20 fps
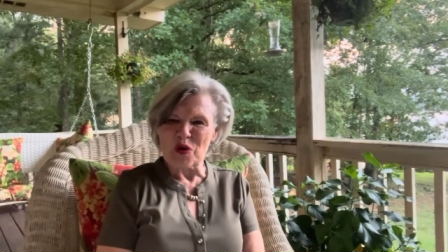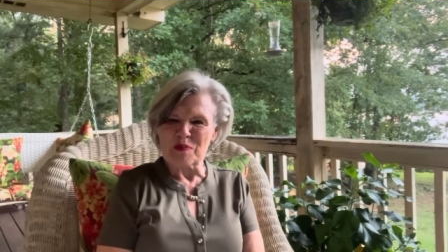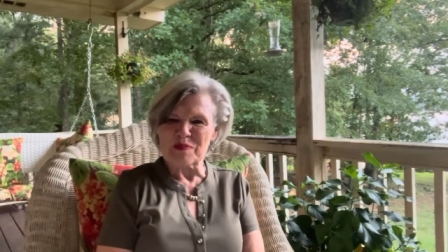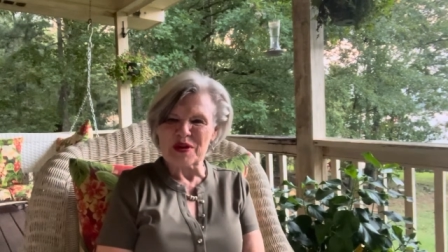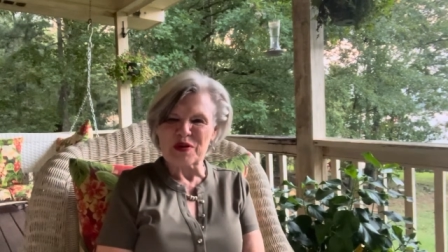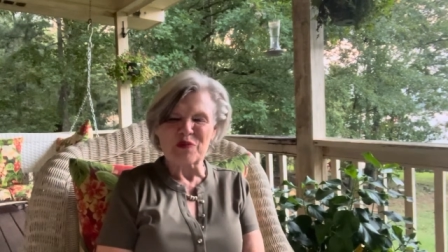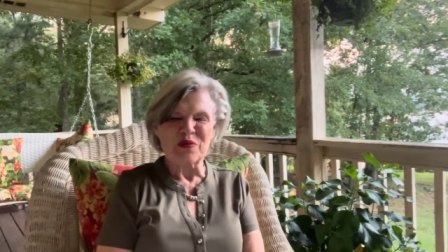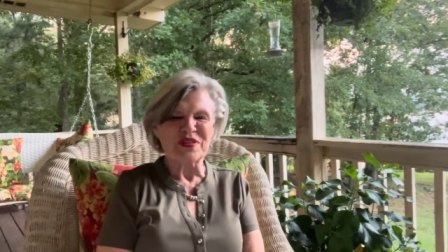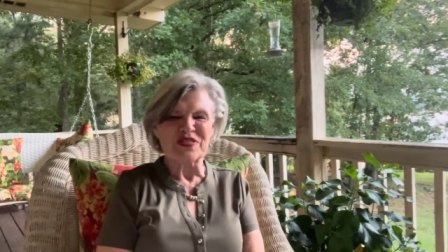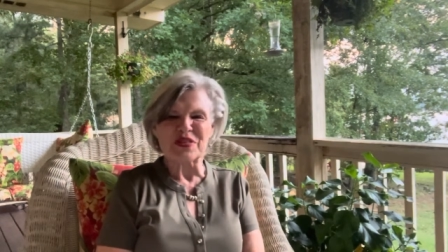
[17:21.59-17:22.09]

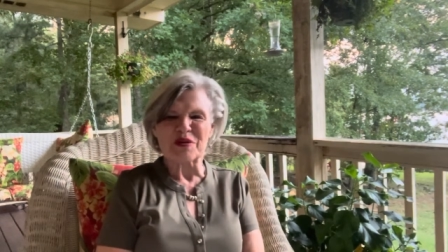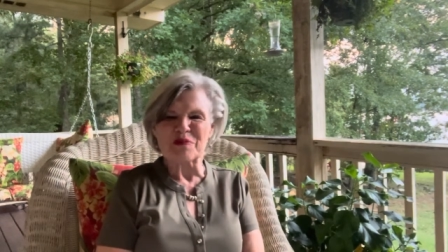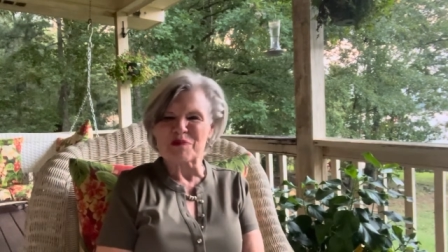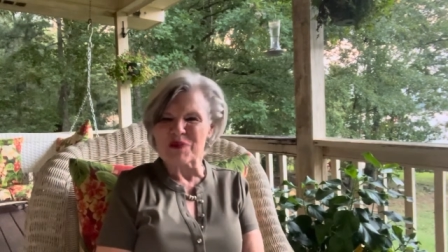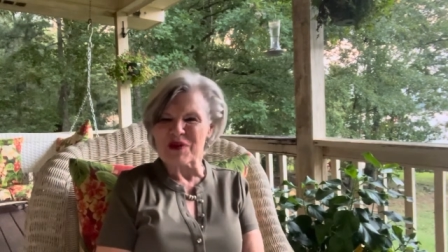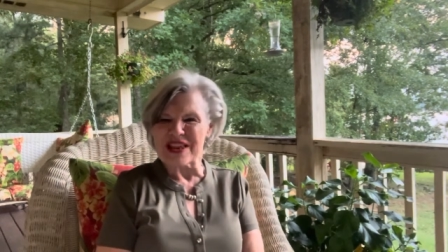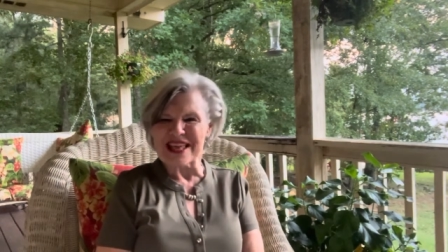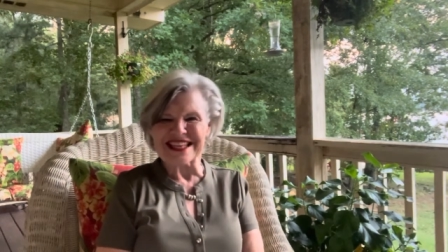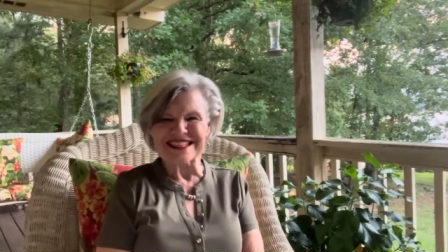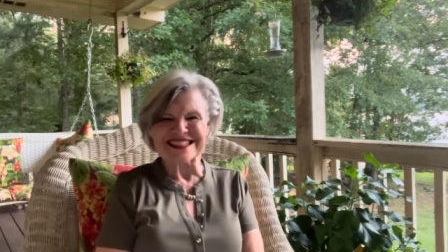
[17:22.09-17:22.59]
me with the
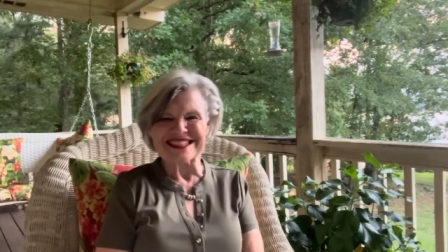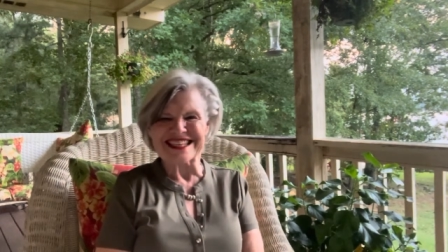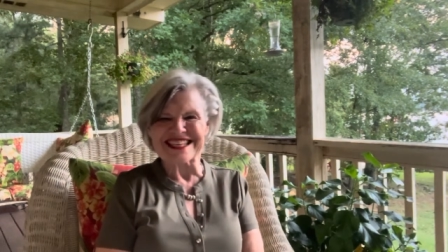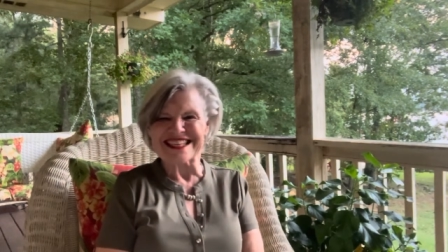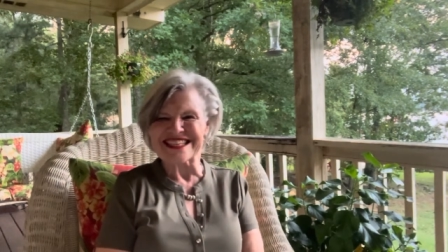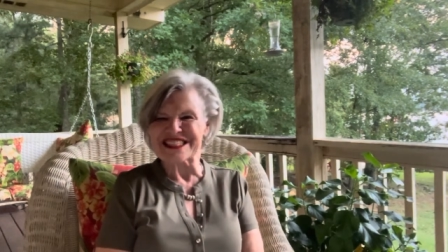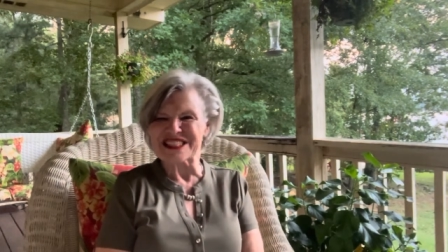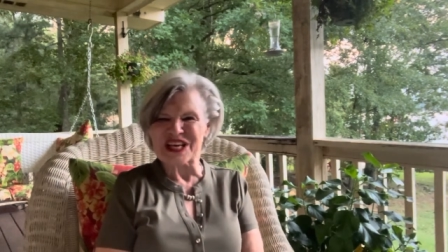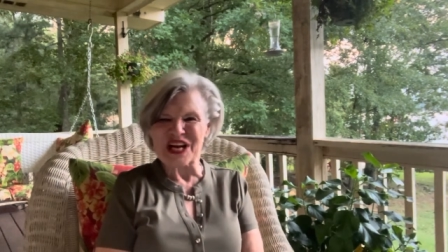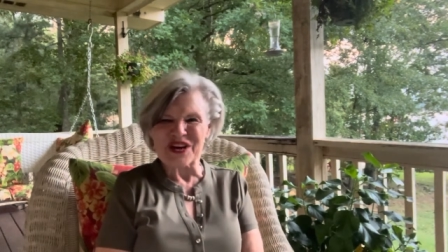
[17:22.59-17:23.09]

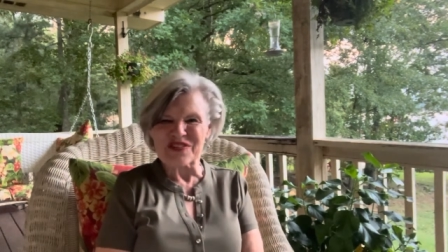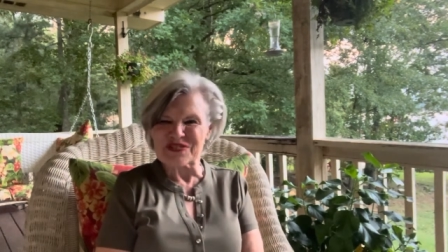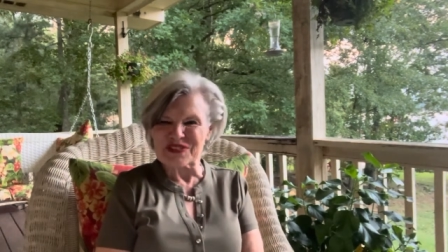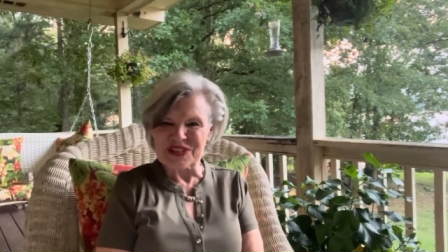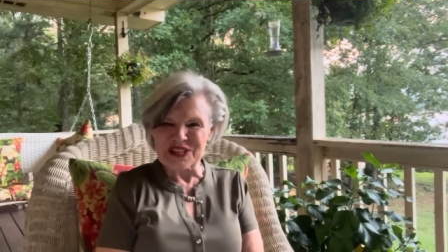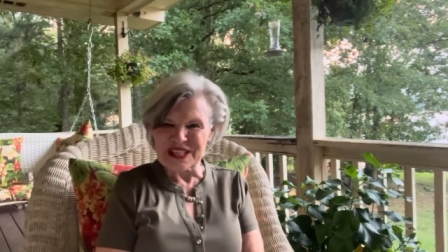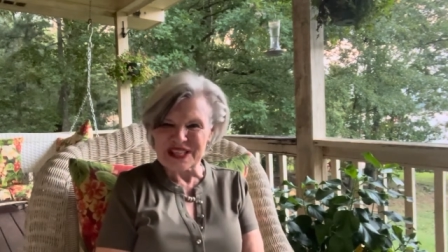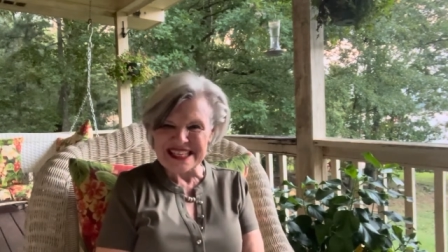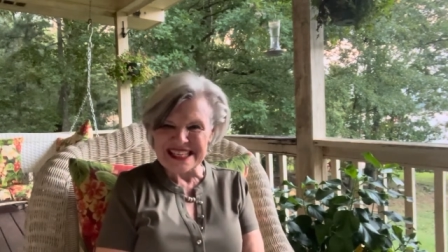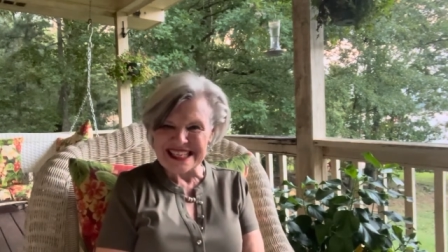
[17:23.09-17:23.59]
blessings of
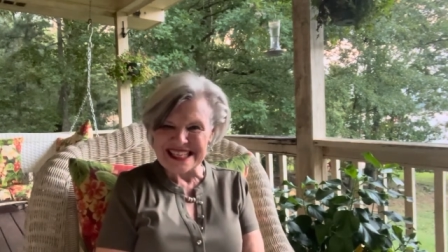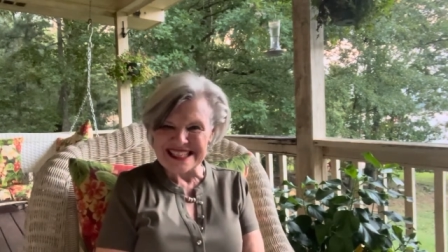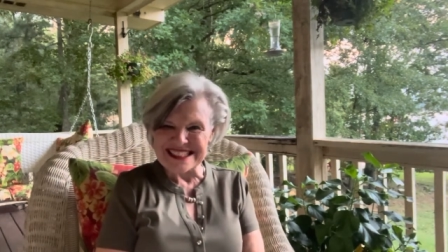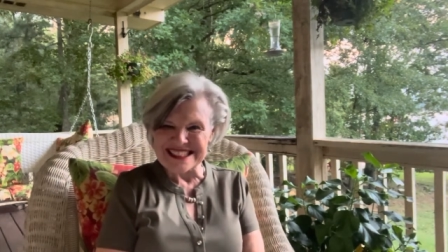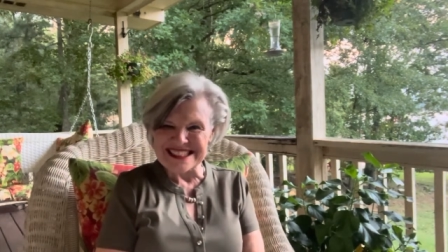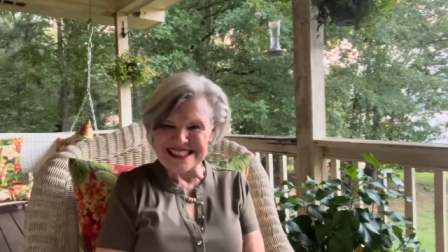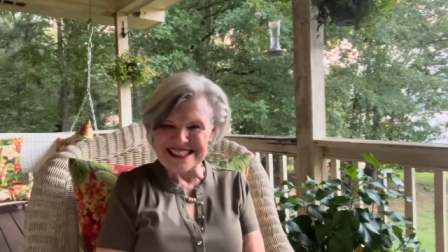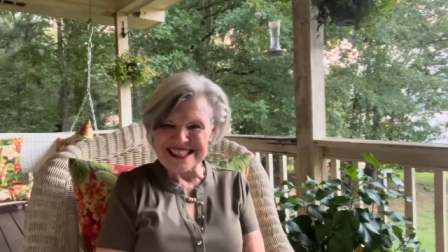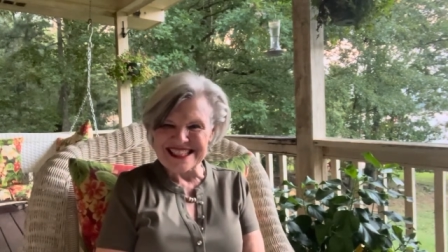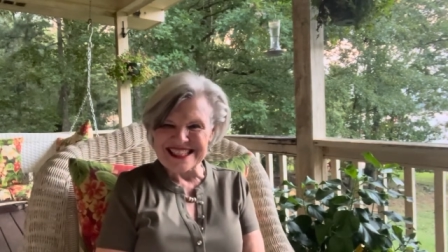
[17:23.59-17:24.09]

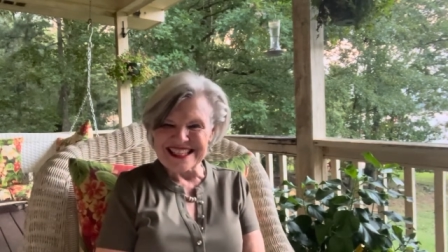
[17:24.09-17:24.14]
goodness.